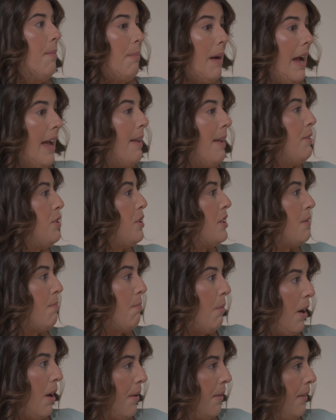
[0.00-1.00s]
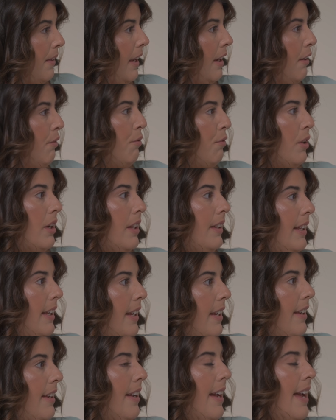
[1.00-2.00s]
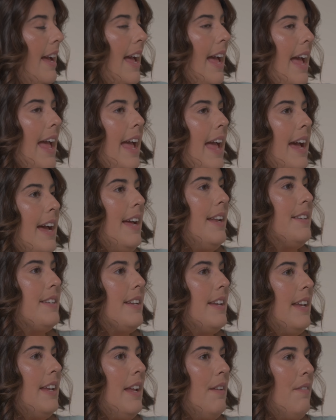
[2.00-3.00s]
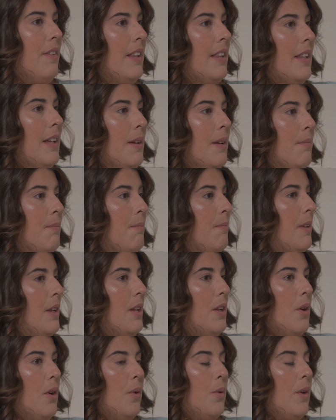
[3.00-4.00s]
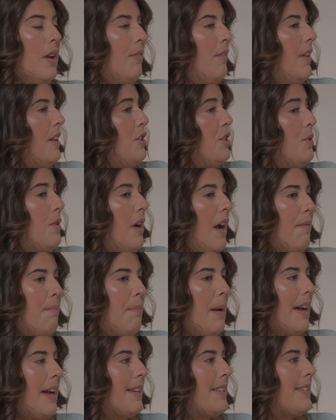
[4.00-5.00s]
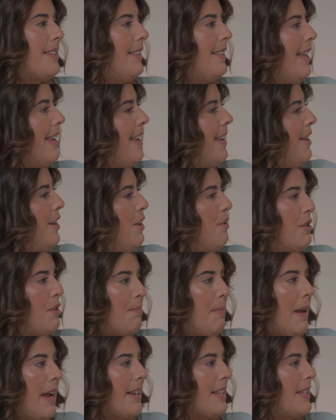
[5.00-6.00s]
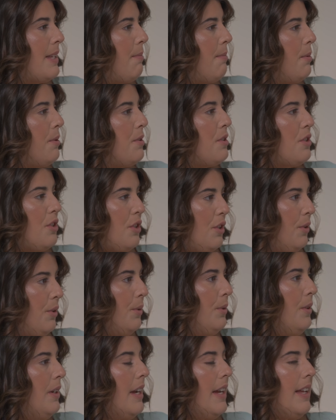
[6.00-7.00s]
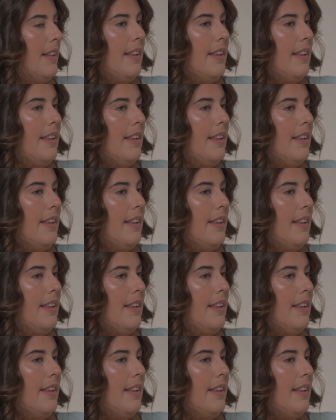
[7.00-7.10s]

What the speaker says: by just modeling freely and giving them, you know, if they do have PECs, they can use PEC symbols too.